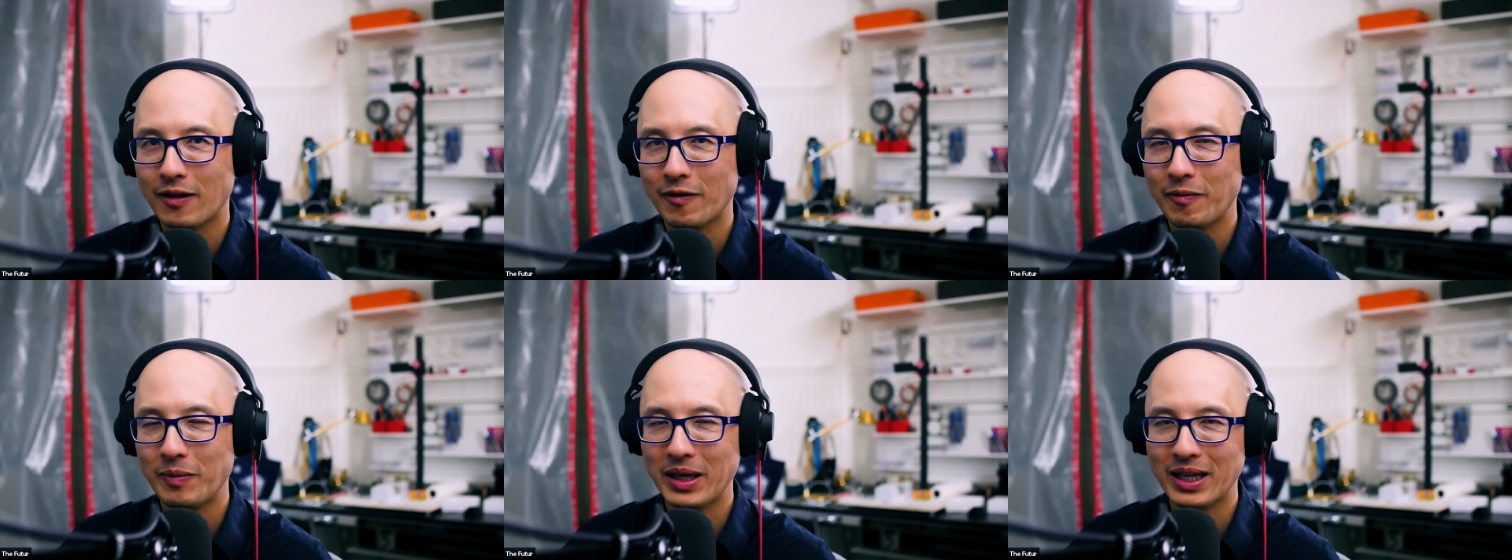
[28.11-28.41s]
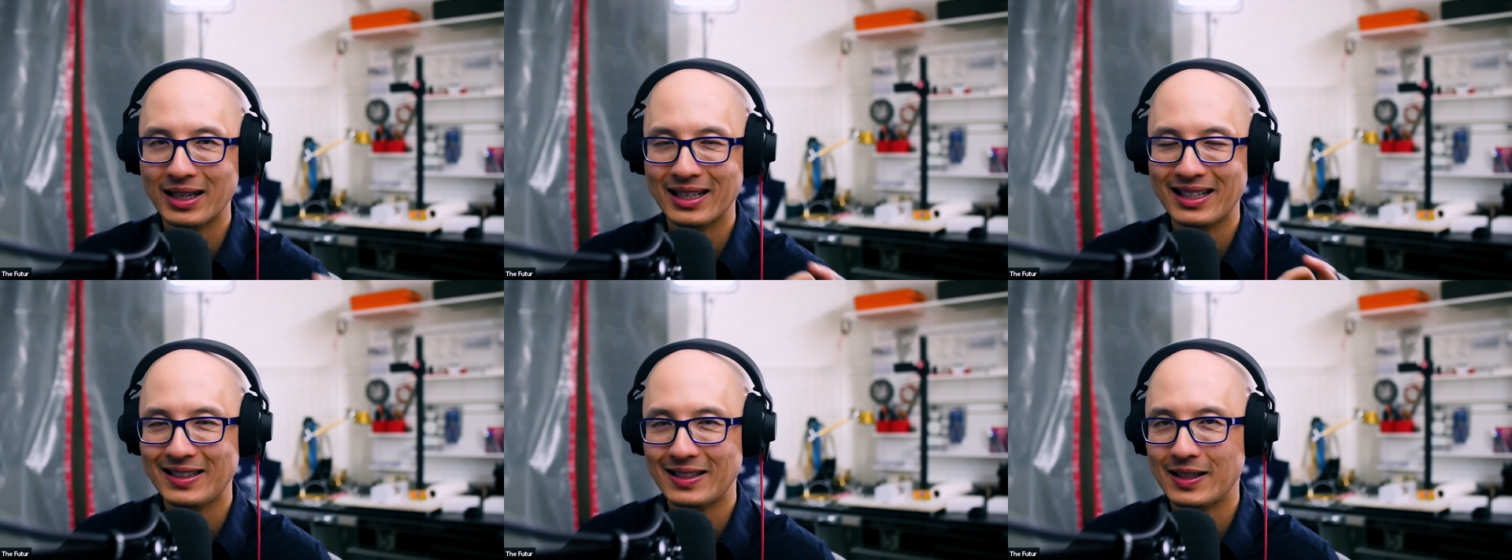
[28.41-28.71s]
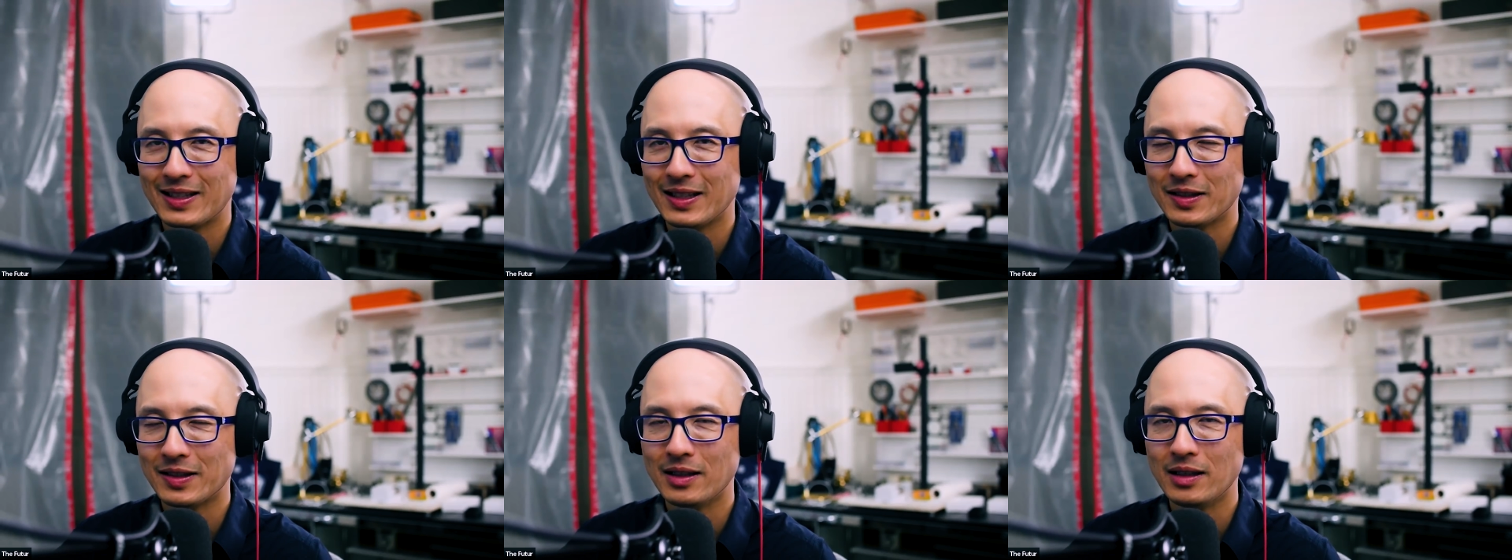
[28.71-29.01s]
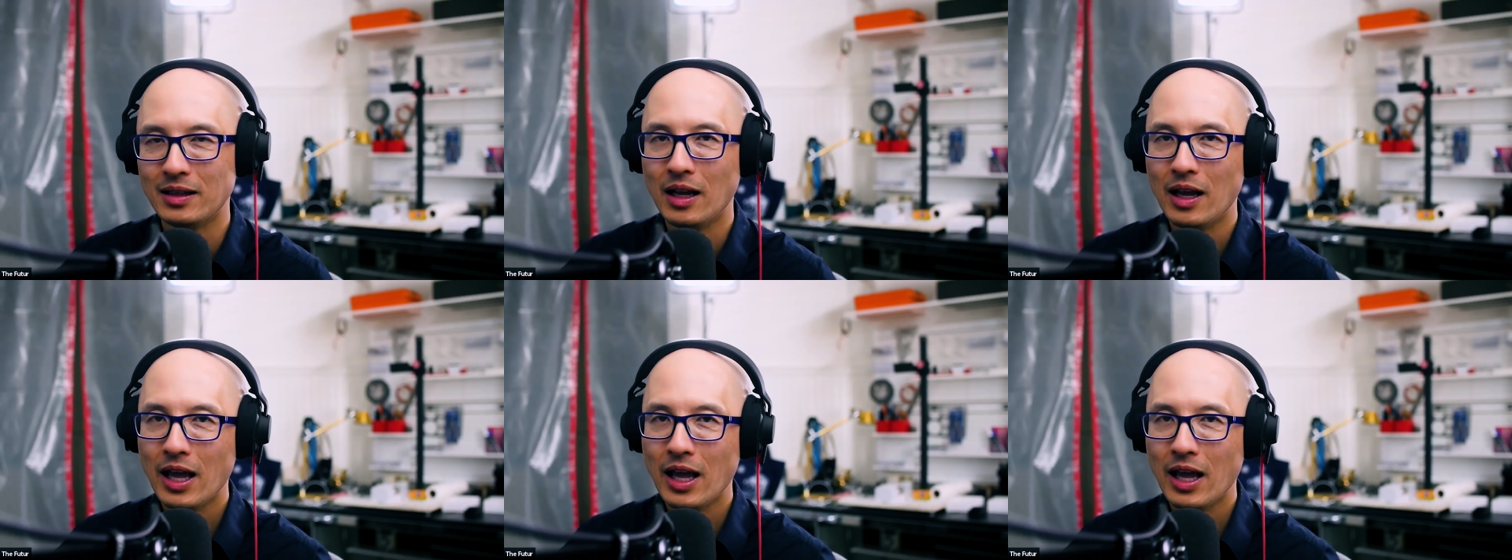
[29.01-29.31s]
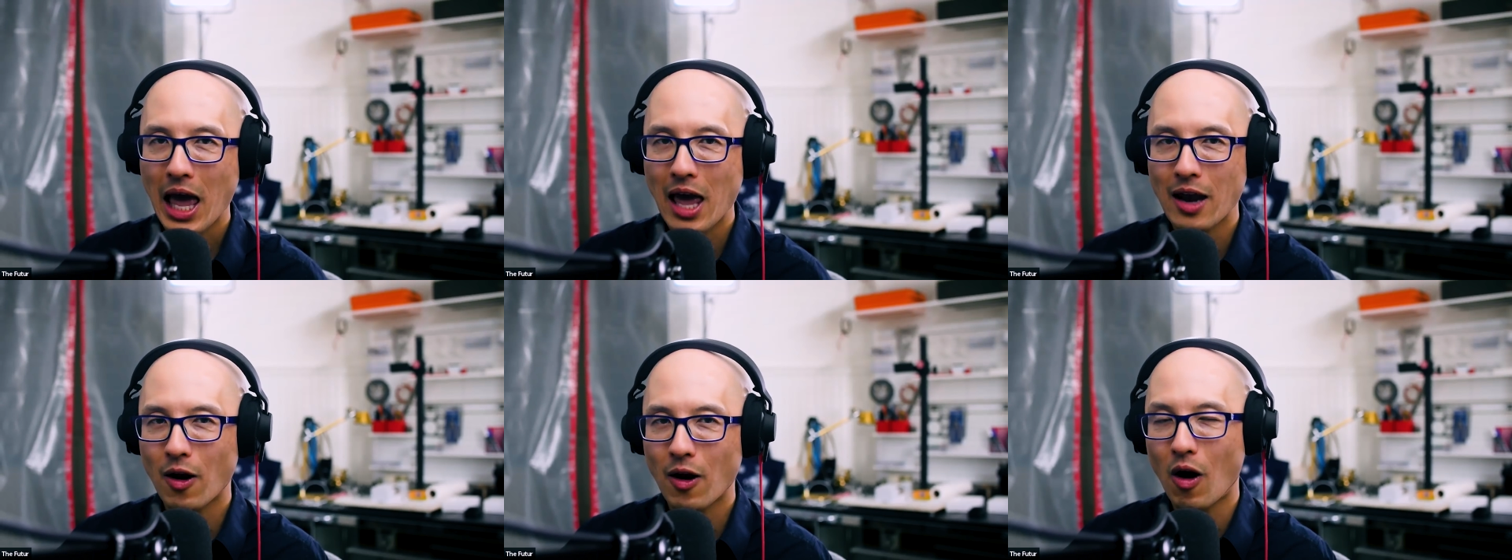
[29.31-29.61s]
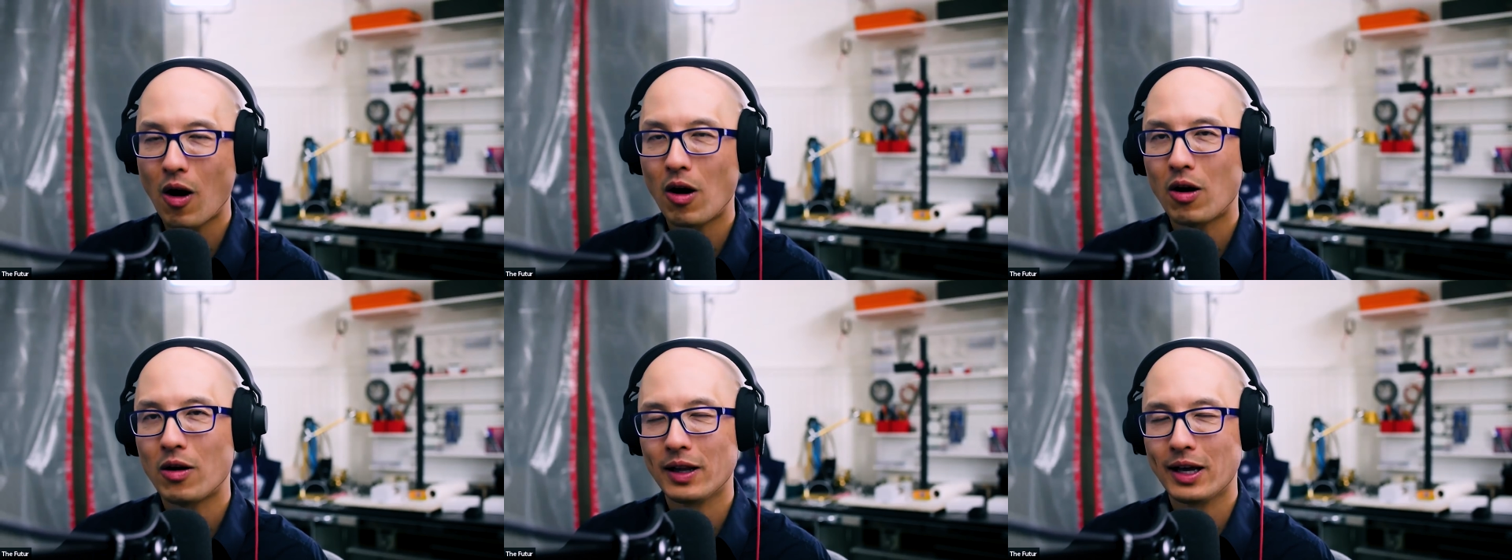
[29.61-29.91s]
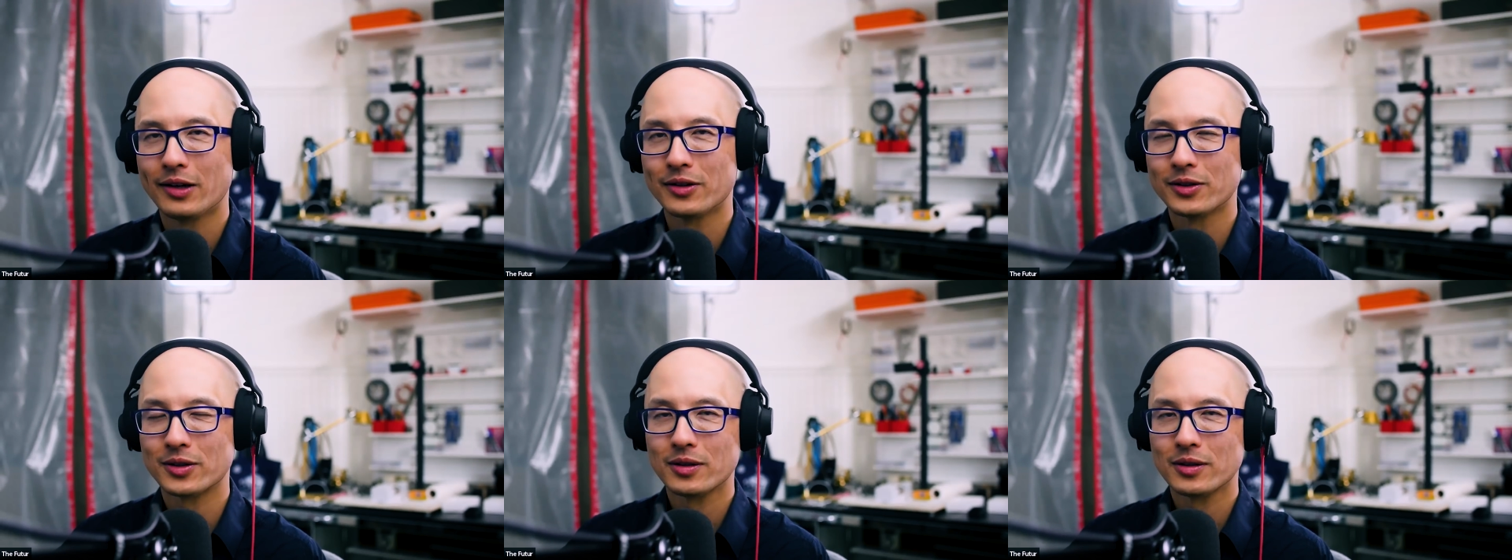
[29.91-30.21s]
of being consistent, and all
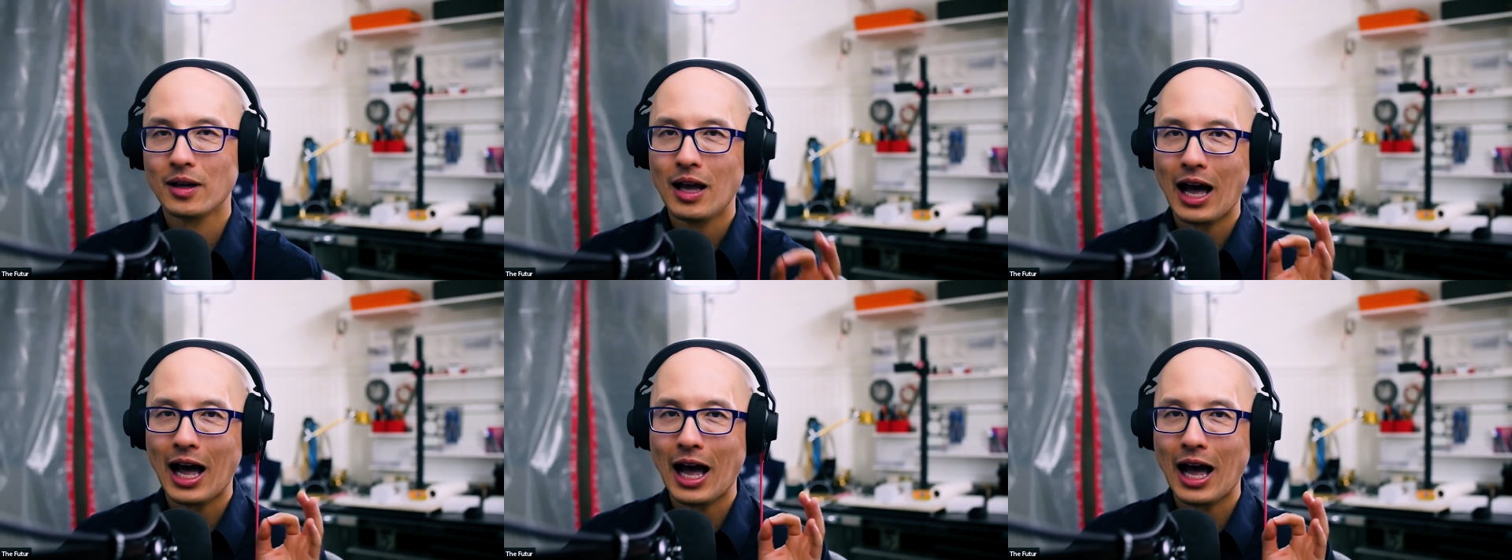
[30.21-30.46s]
else.